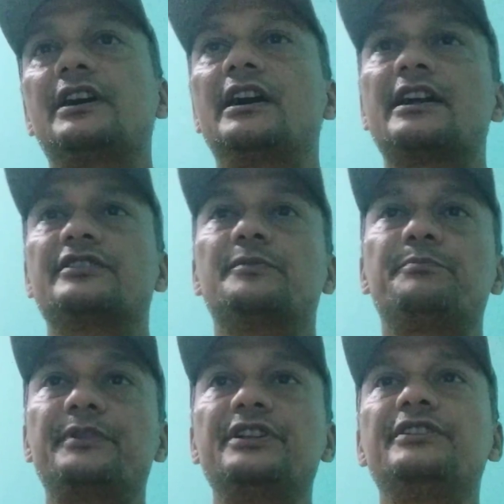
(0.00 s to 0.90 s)
are the
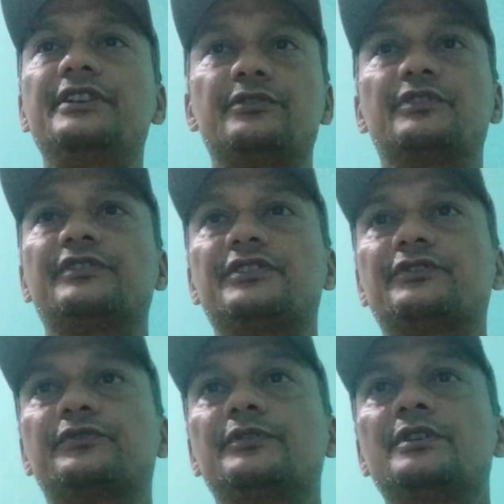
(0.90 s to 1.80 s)

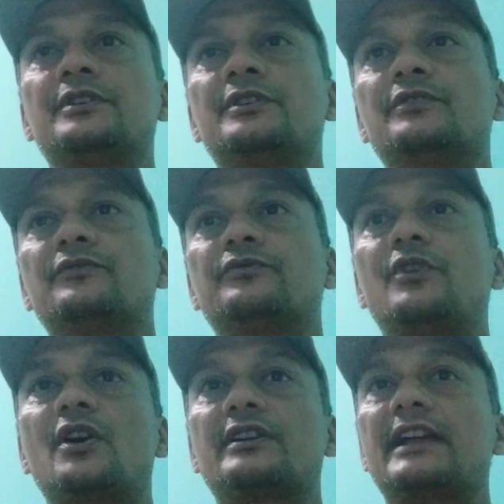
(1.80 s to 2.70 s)
prerequisites
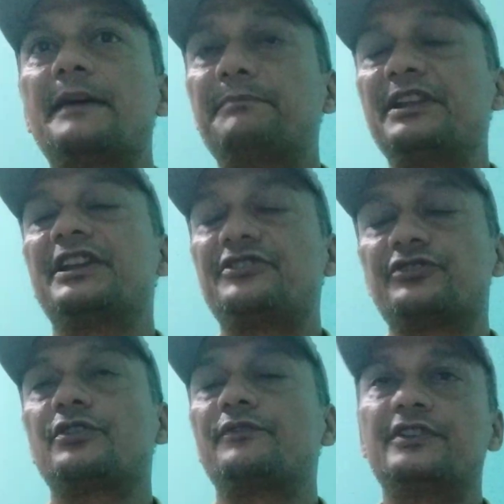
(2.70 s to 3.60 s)
for
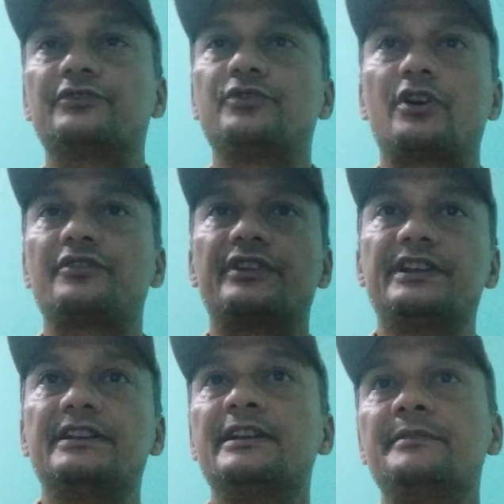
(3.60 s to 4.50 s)
application of this
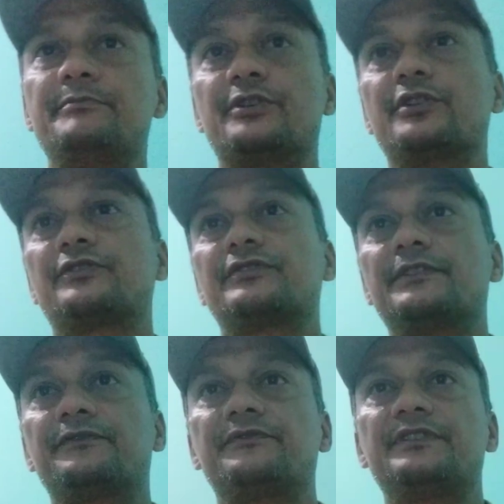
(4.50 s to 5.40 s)
doctrine, because
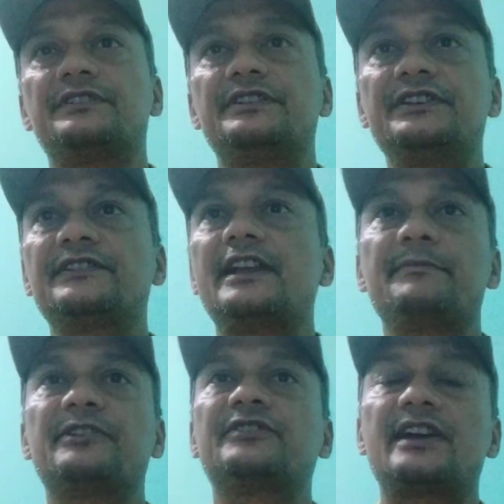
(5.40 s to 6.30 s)
if these
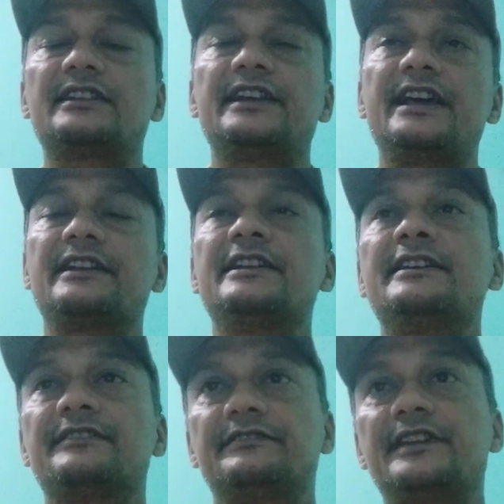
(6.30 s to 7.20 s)
elements are
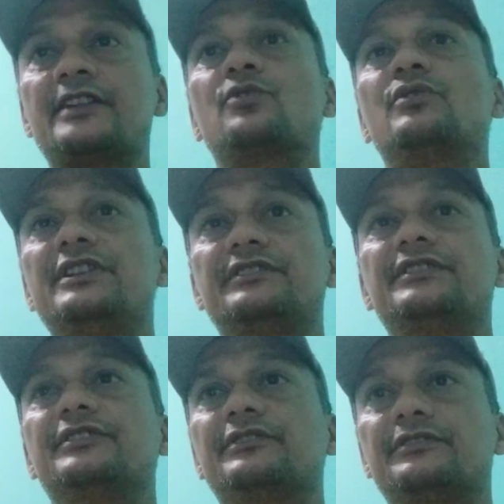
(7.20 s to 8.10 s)
there, then
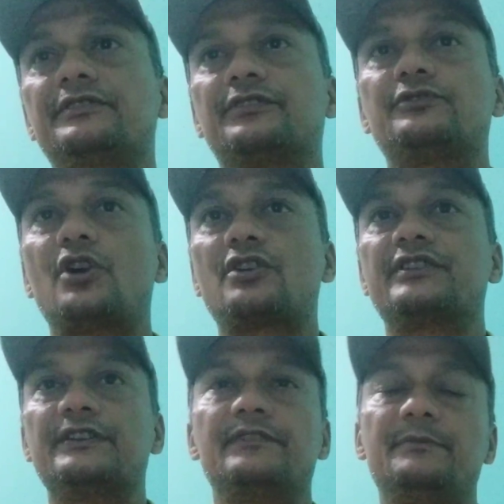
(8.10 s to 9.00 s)
only this
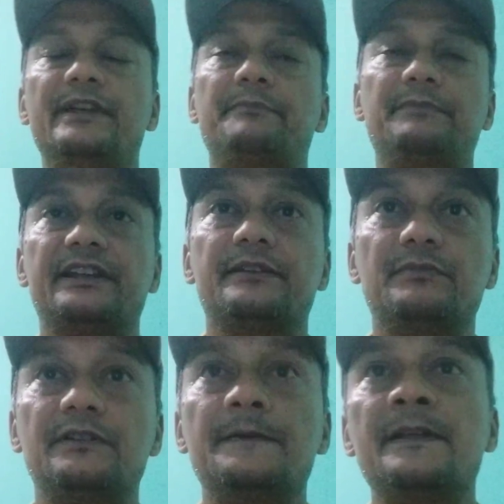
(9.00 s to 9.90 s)
doctrine will be applicable.